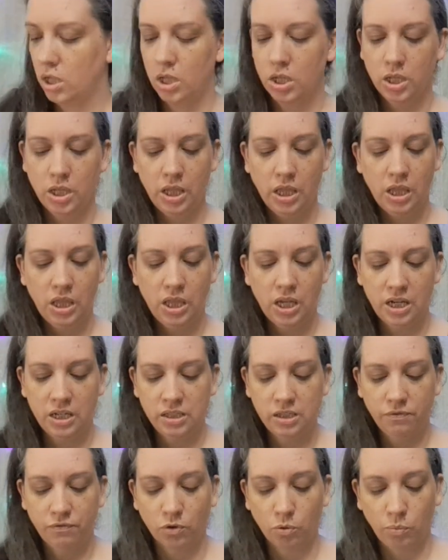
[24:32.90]

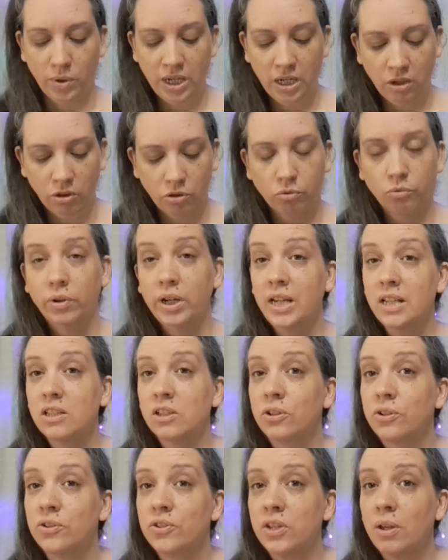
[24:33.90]
this for week 3 is
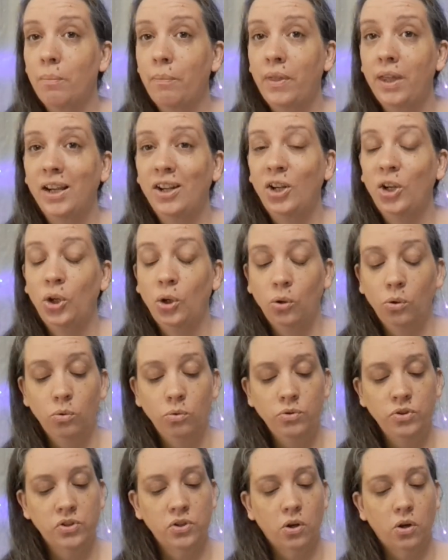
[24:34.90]
learn something new.
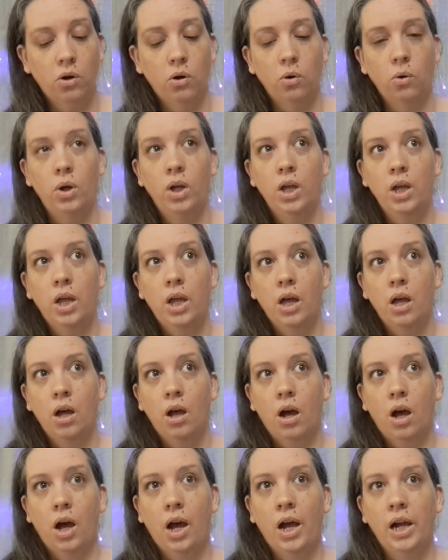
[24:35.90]
So
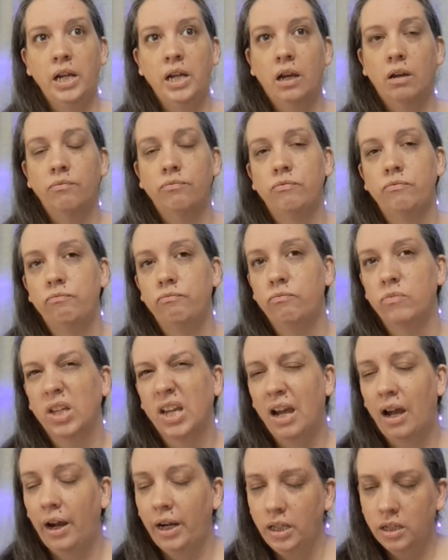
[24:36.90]
I have
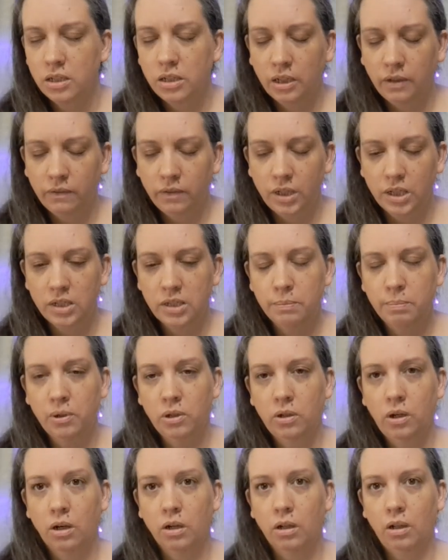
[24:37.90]
kind of done this, but
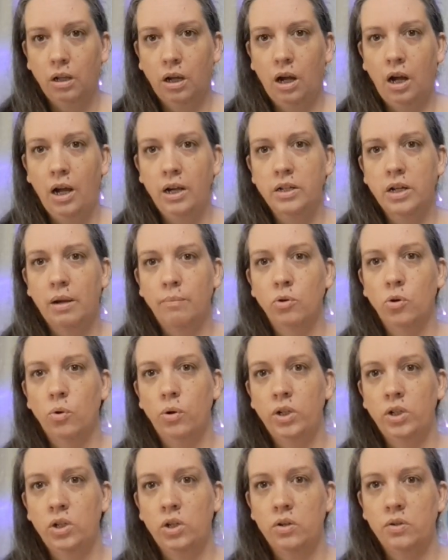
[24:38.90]
not a lot. I'm
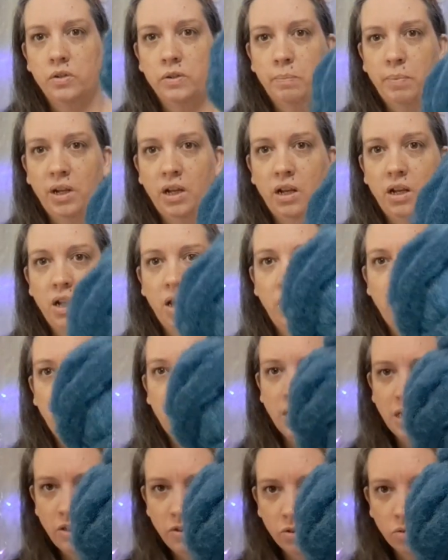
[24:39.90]
going to spin
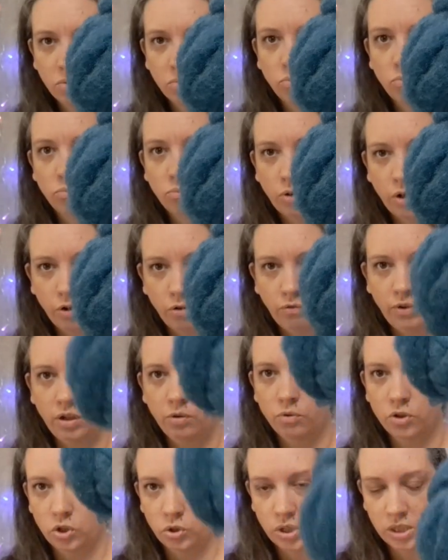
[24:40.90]
this roving,
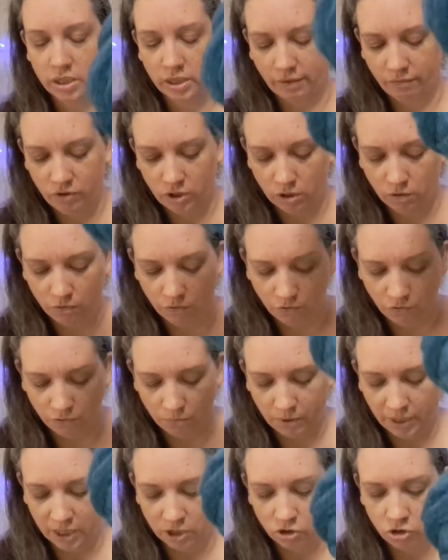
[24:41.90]
which is left over from
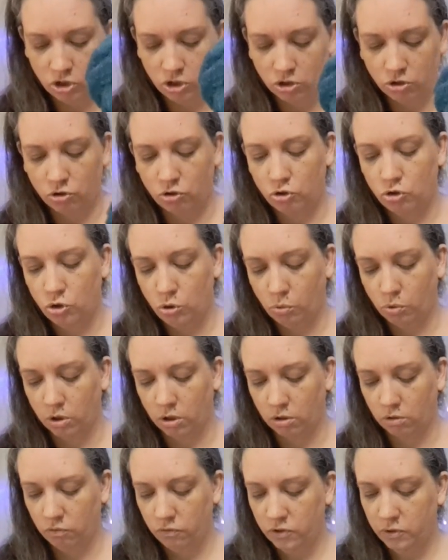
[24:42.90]
last year's
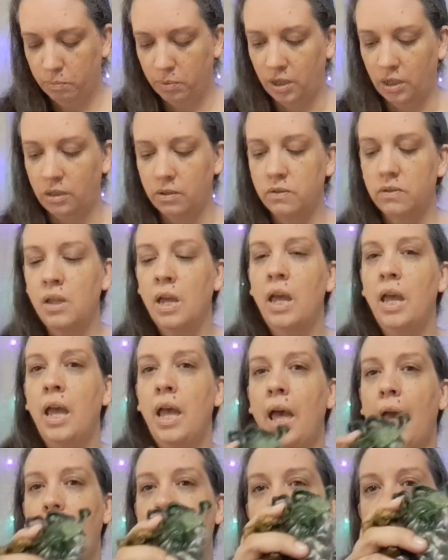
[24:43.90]
tour spins,
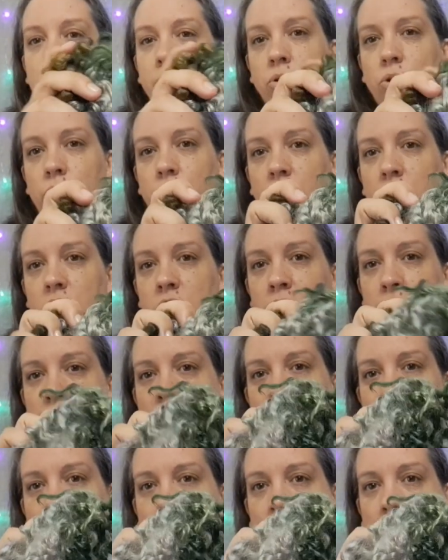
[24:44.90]
and I'm going to
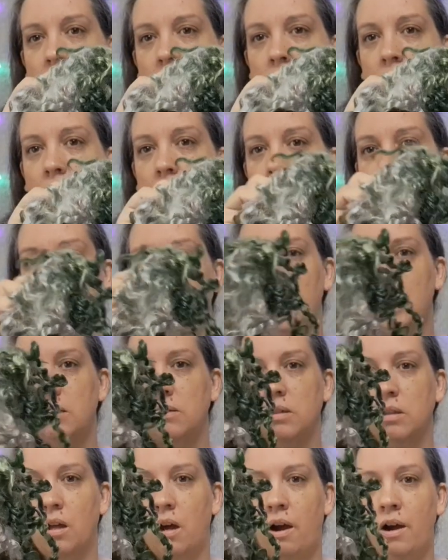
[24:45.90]
spin in these
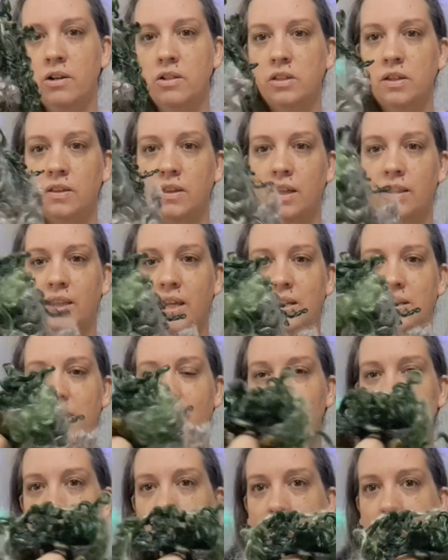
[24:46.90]
locks so that they
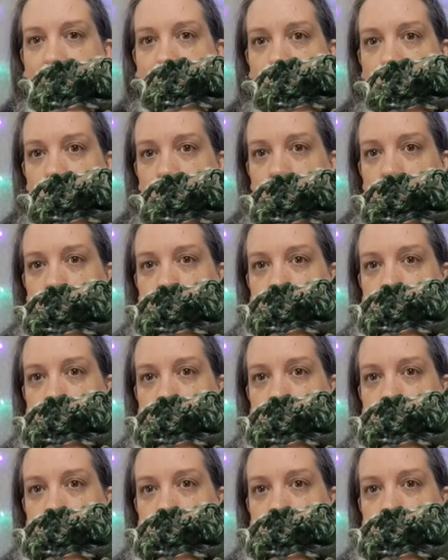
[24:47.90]
dangle out